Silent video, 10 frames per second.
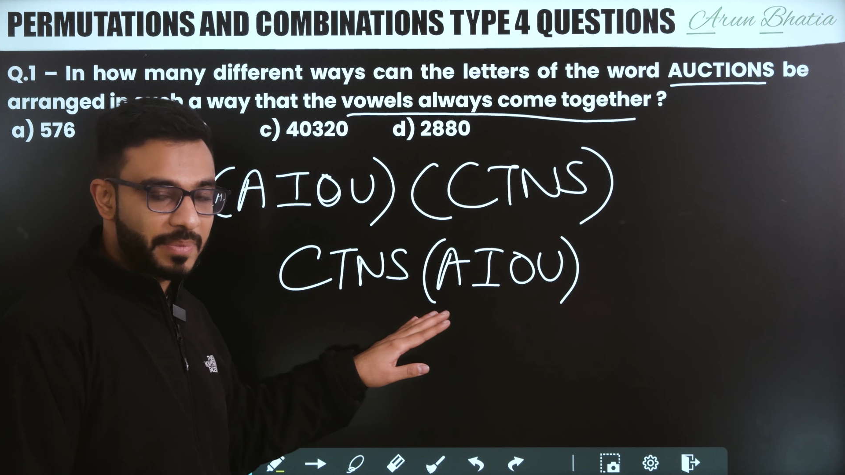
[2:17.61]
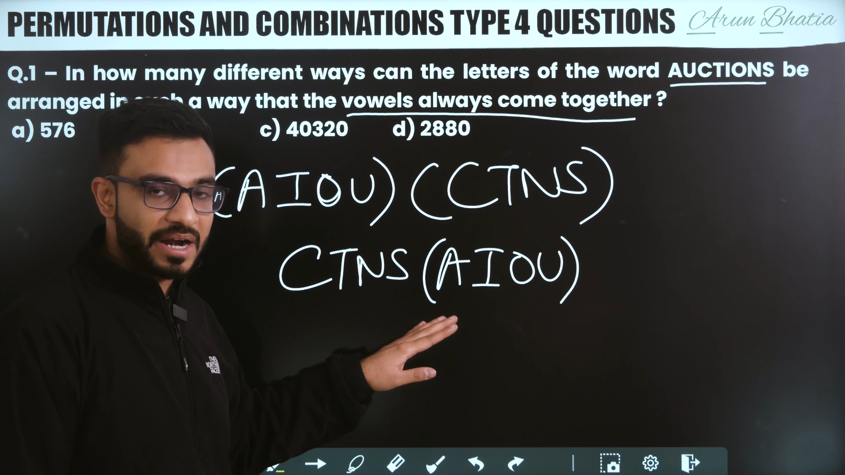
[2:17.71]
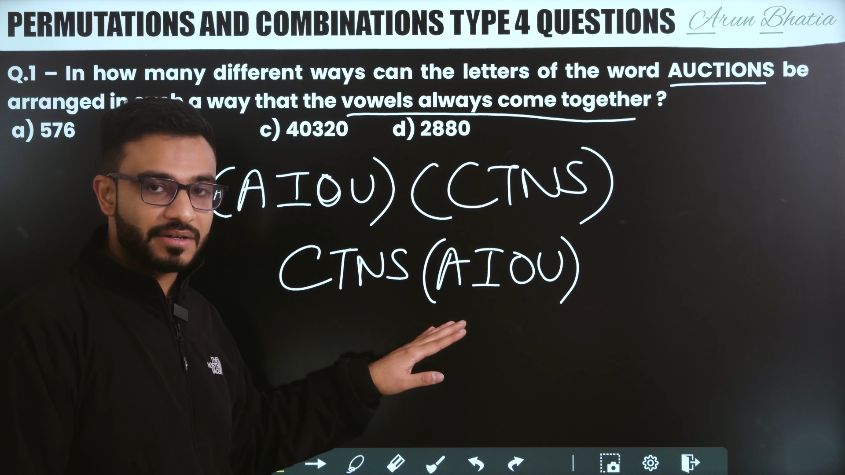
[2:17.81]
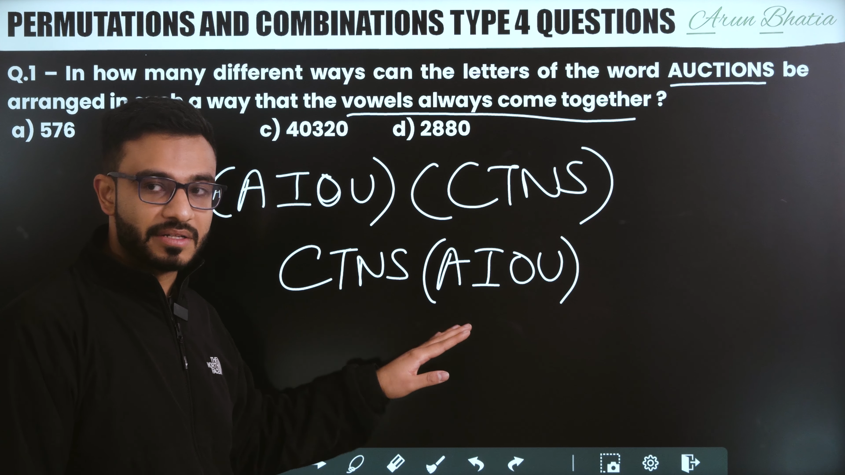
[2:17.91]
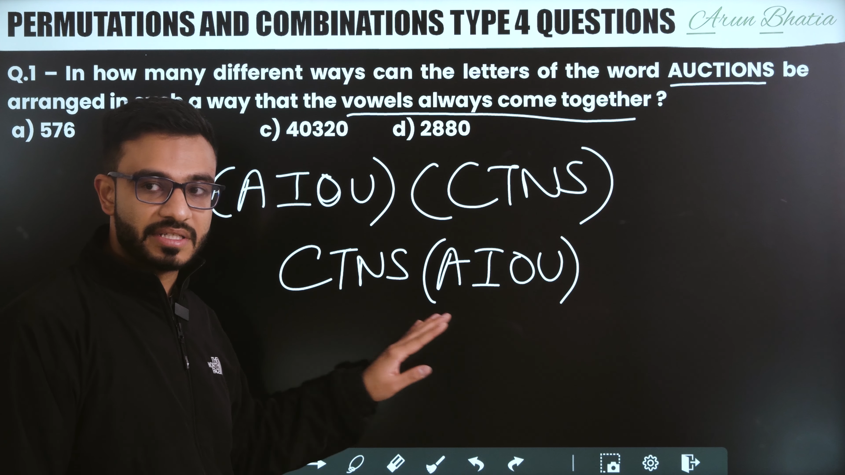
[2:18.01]

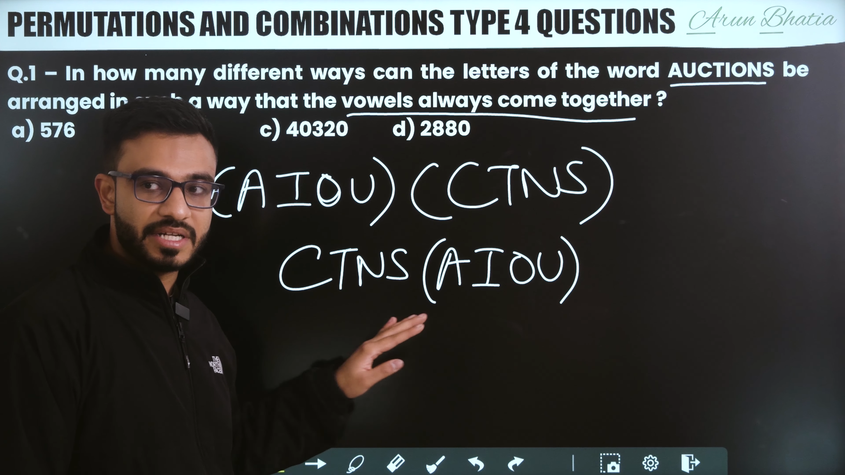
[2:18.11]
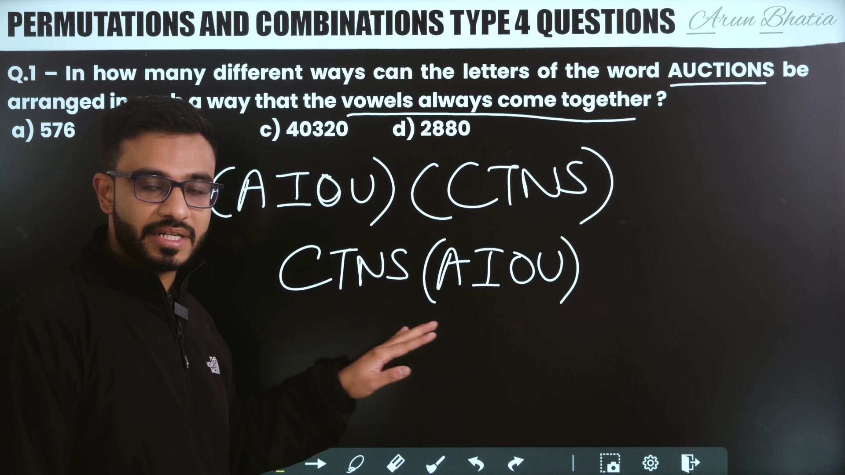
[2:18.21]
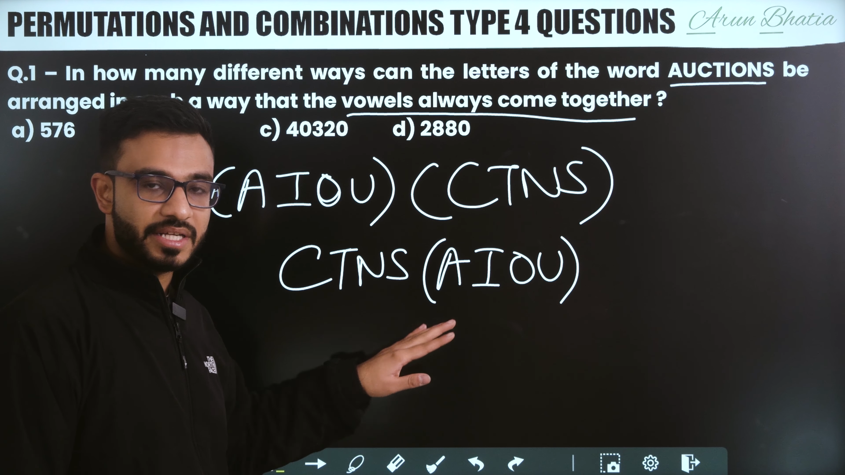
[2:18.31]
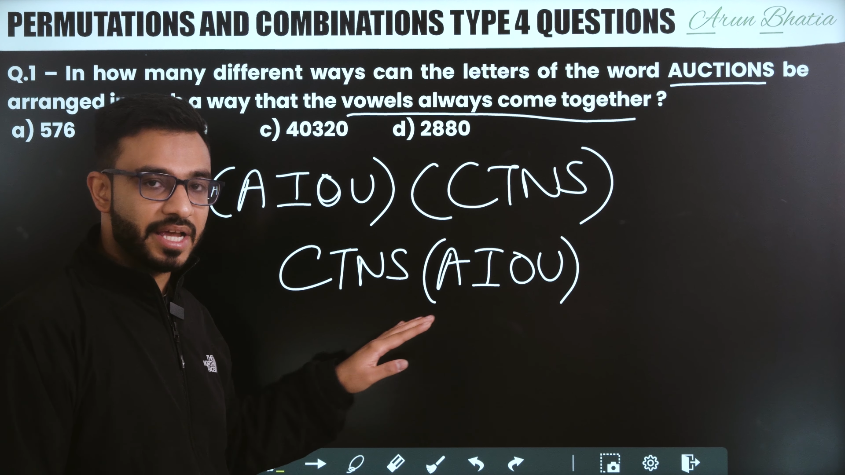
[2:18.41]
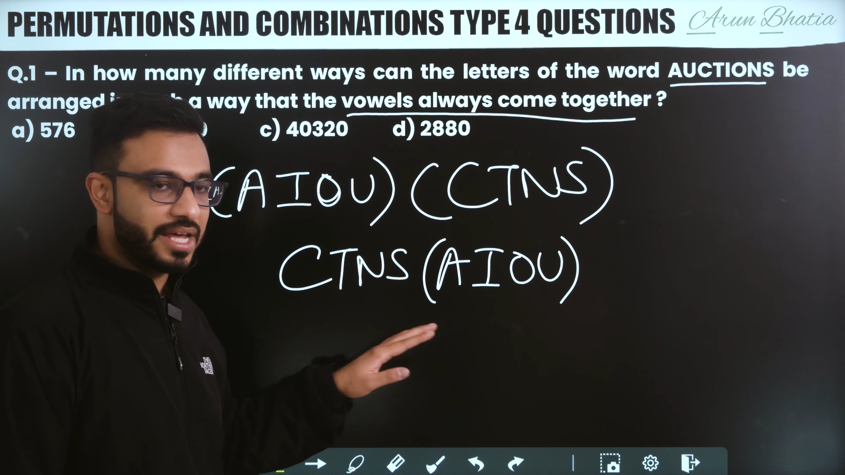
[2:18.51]
pattern,
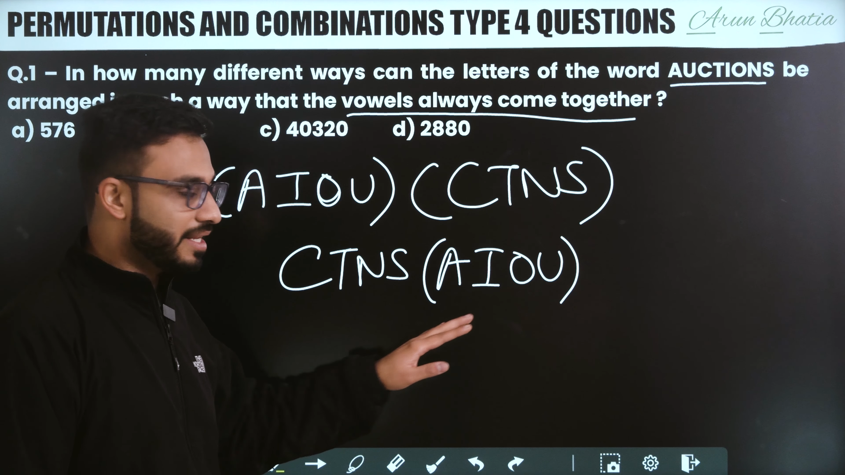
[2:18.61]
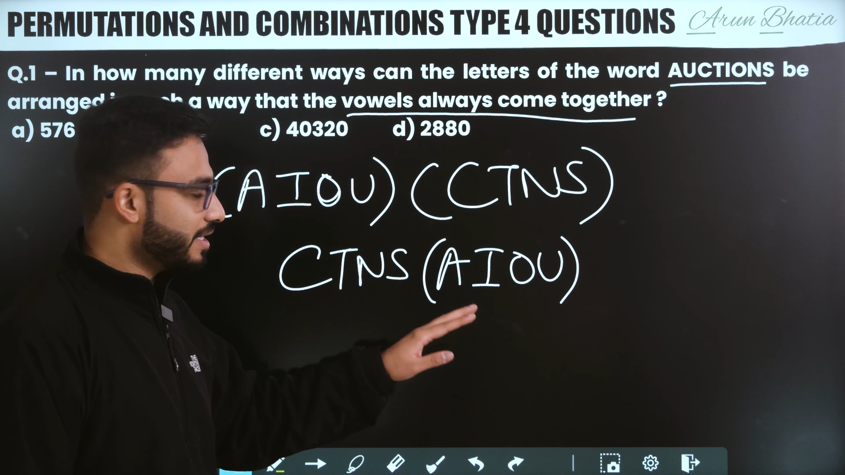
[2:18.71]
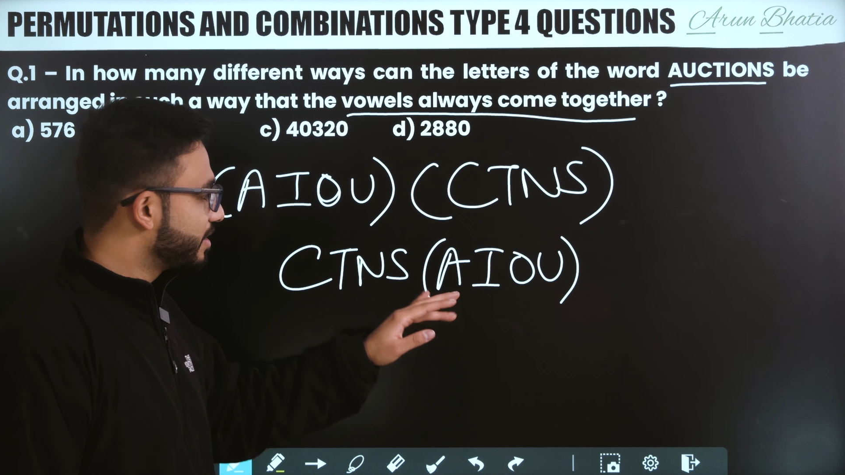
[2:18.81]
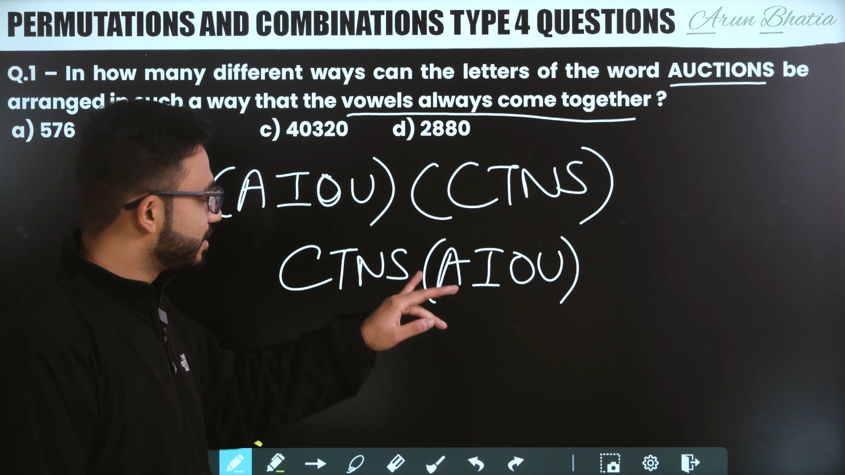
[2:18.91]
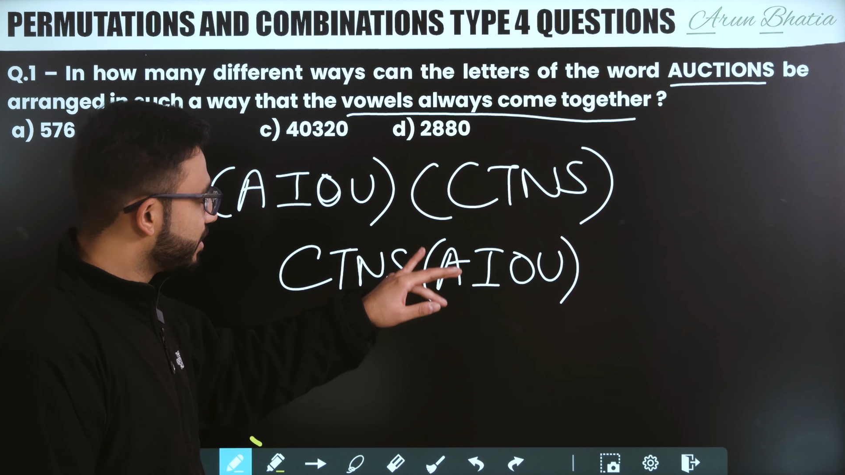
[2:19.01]
C, T, N,
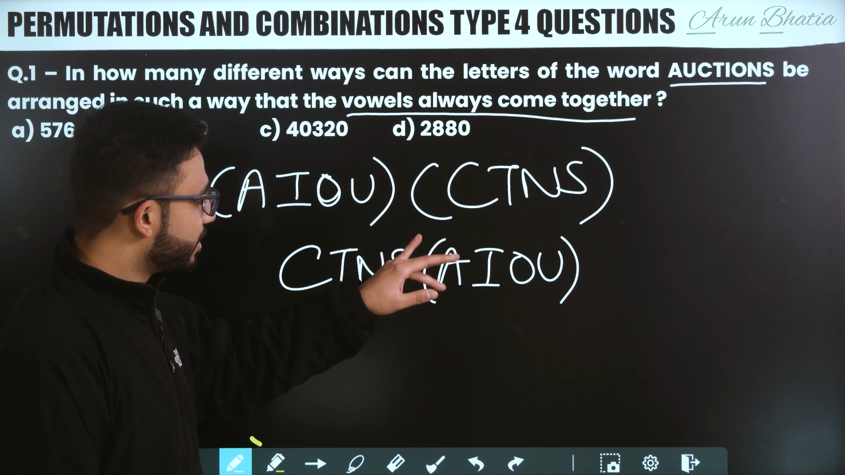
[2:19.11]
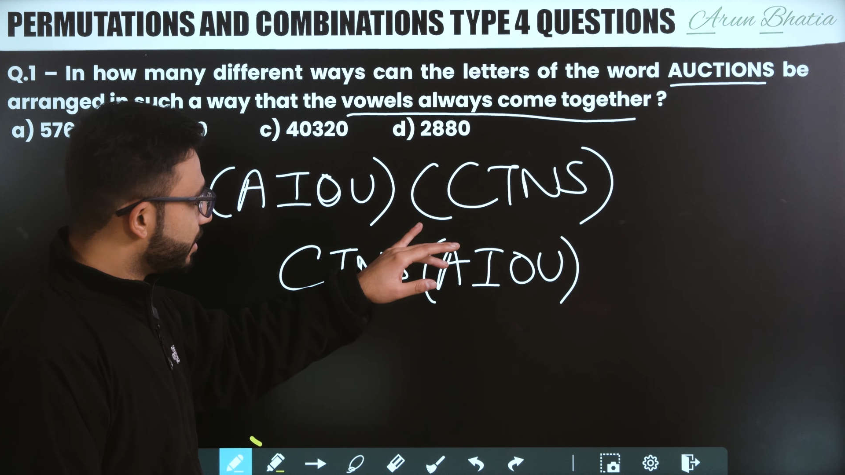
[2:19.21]
S,